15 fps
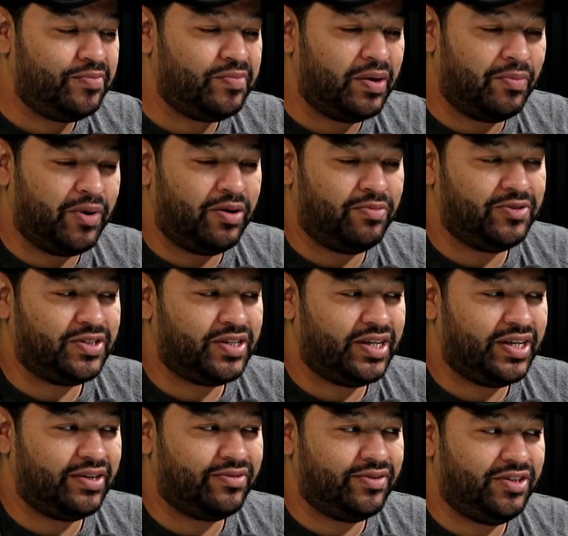My mom was
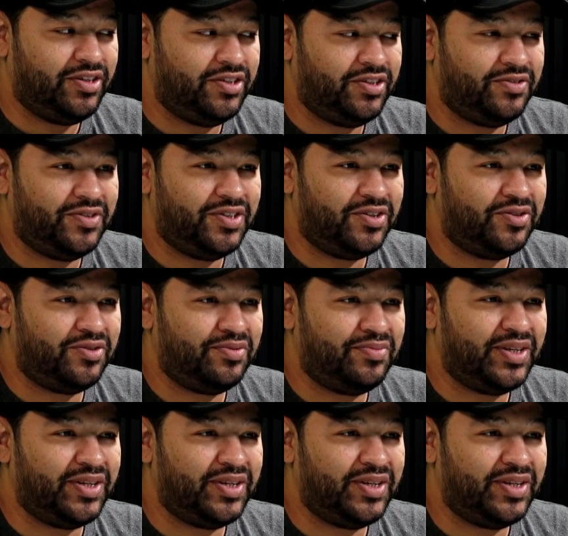like, what are you doing home?